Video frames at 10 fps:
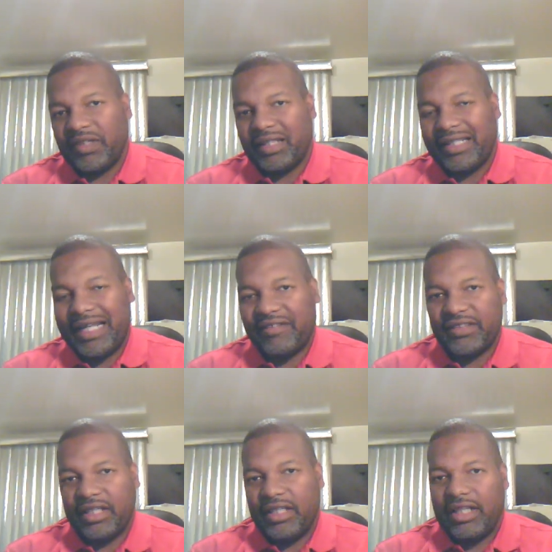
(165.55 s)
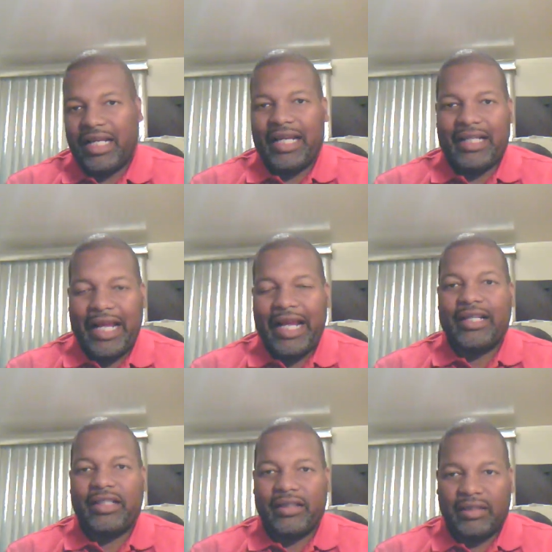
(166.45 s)
the left and
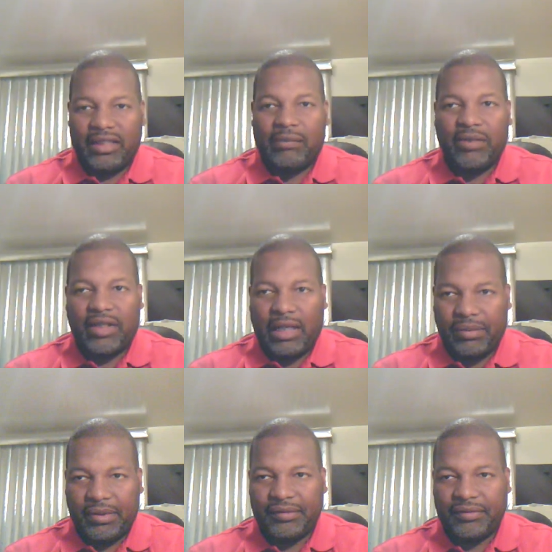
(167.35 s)
add the number up.